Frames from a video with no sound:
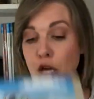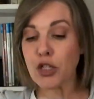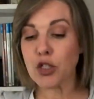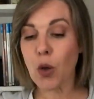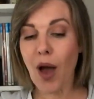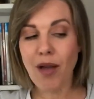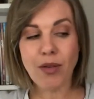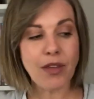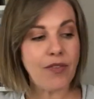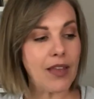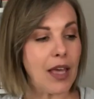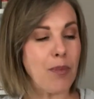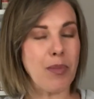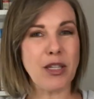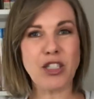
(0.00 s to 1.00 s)
So I really feel
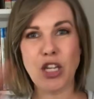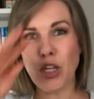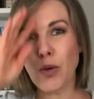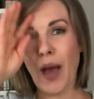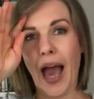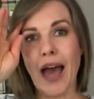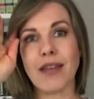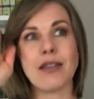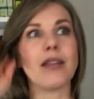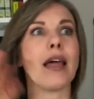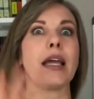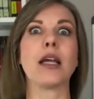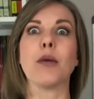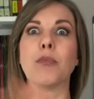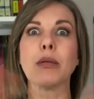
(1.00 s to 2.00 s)
like BJU has it
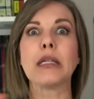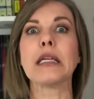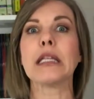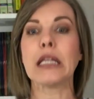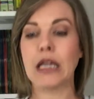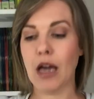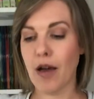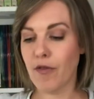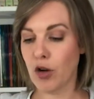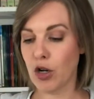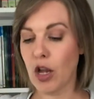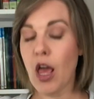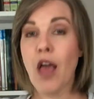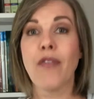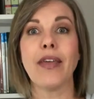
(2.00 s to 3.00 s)
like completely
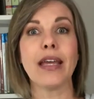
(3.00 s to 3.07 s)
covered.